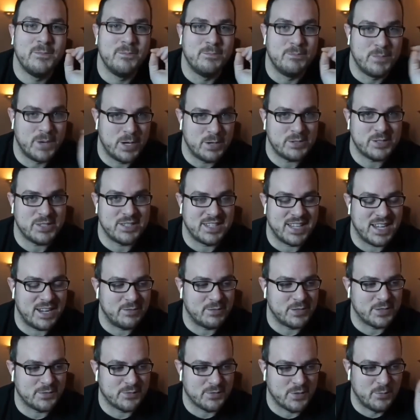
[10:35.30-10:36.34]
most of that
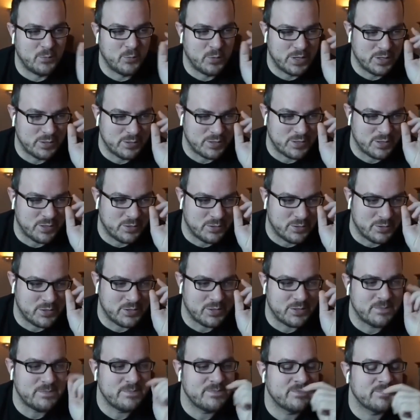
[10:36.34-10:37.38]
was from Winter
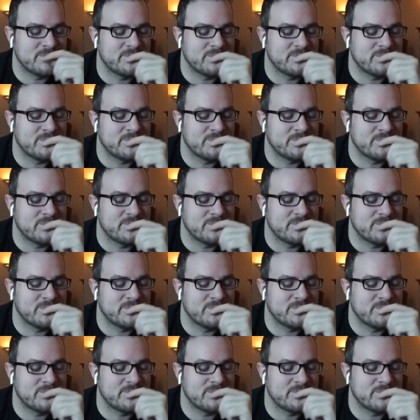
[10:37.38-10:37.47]
Soldier.